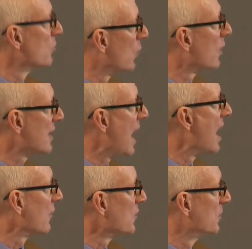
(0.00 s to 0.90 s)
more,
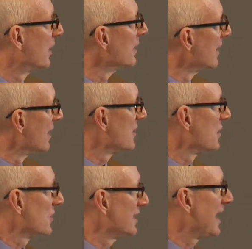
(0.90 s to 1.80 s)
but
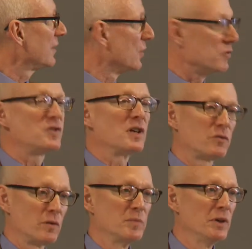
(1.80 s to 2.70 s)
essentially take those 6
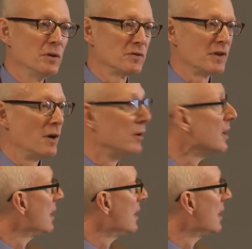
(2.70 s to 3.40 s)
from you. So